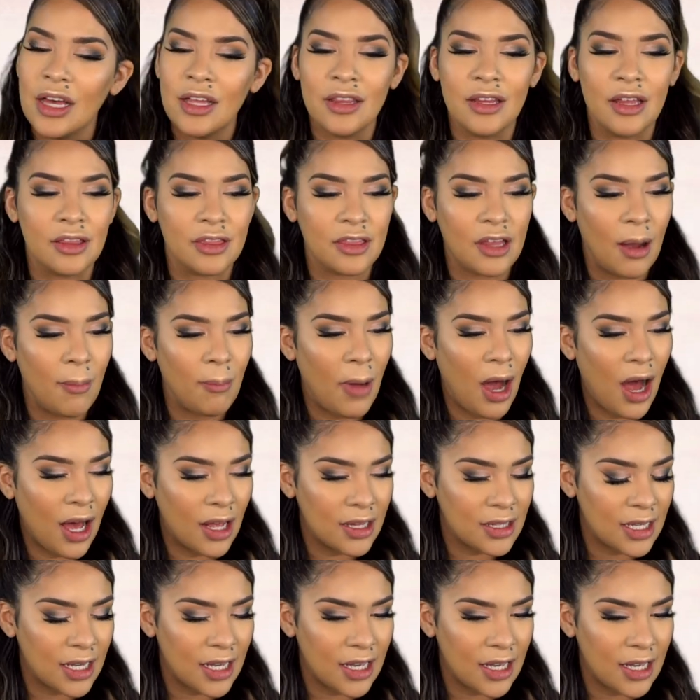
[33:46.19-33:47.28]
The
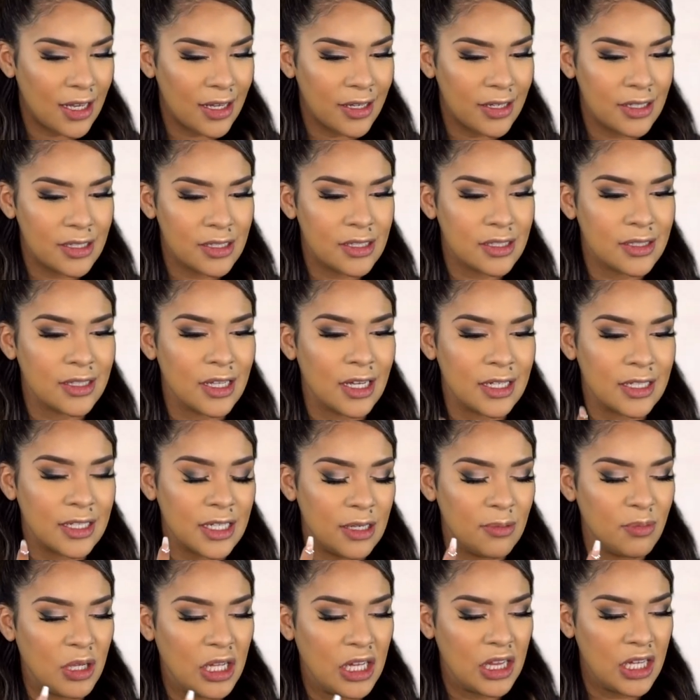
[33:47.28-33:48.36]
tamales, the
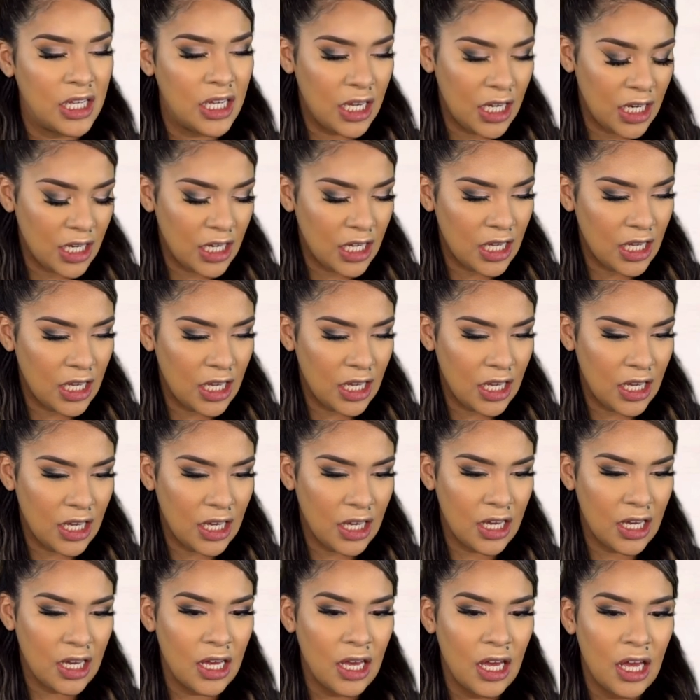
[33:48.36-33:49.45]
deep
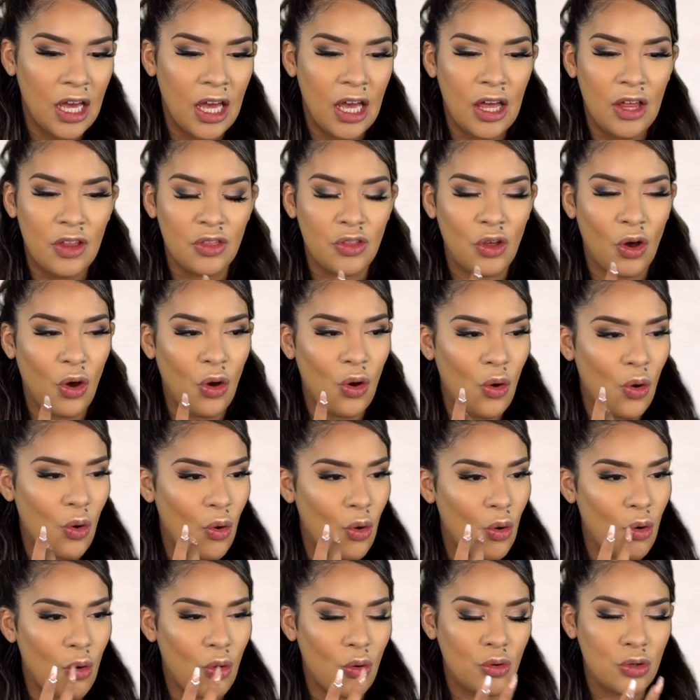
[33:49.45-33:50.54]
cleaning, the
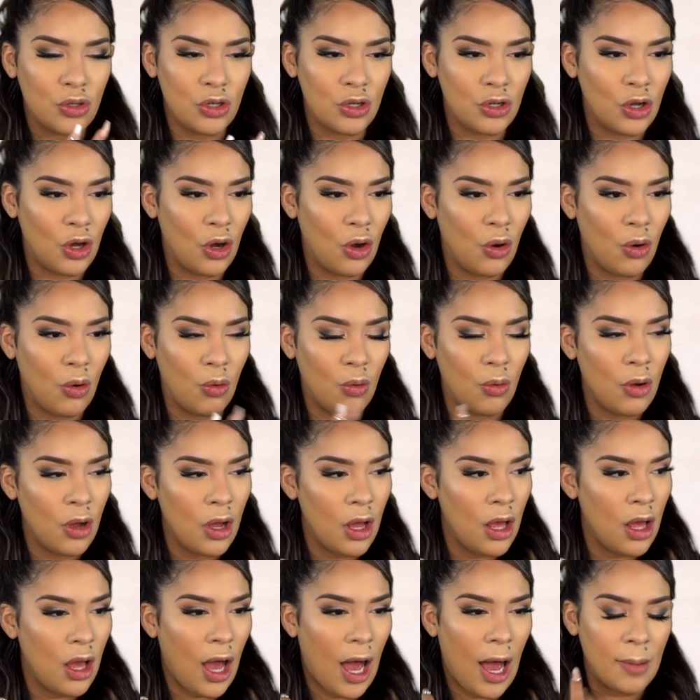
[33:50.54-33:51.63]
whole, you know,
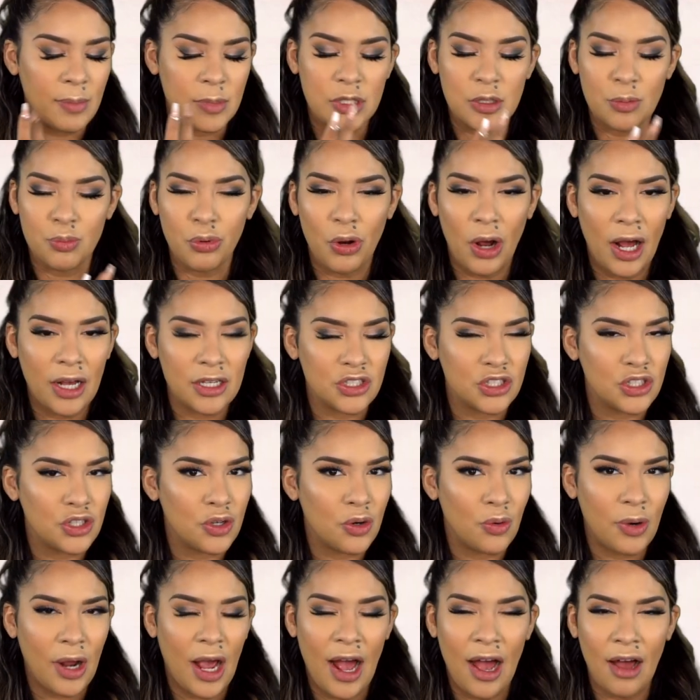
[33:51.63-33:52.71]
I'm surprised you
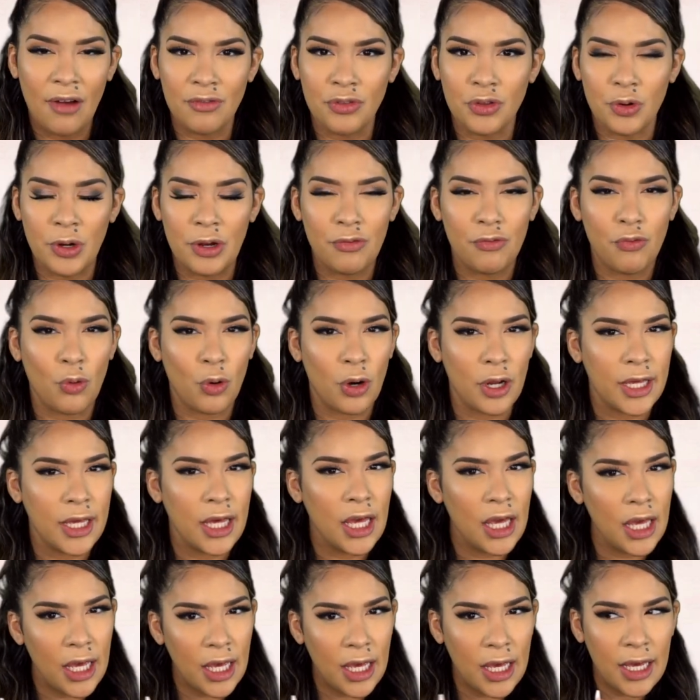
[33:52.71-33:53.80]
don't have 3-4
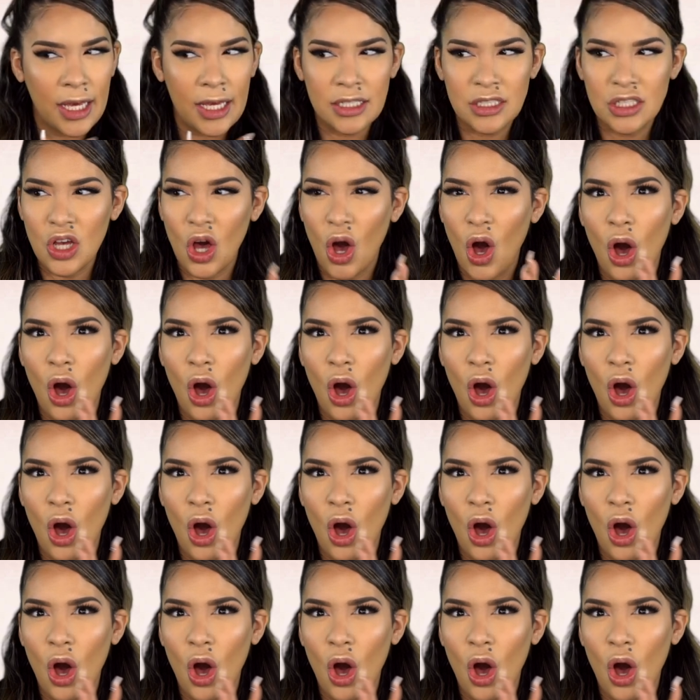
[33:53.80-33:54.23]
kids.